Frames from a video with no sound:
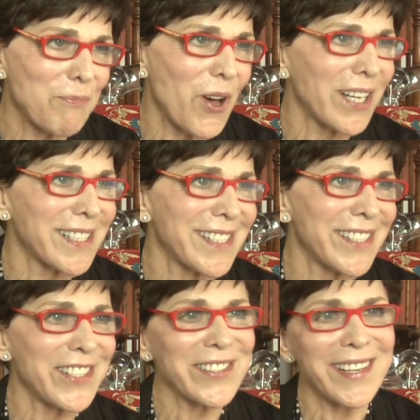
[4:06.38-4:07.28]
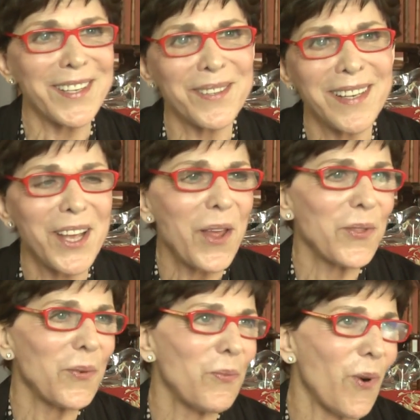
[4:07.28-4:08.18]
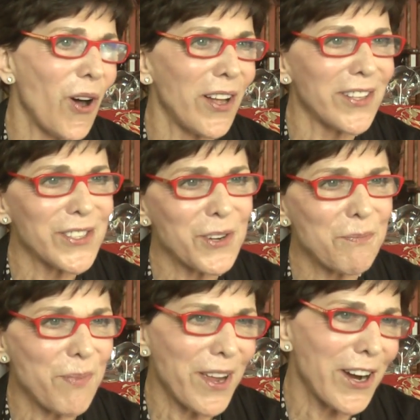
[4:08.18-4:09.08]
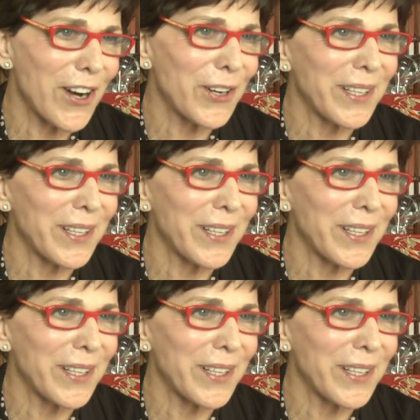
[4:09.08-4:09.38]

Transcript: boxes and the walls are bare.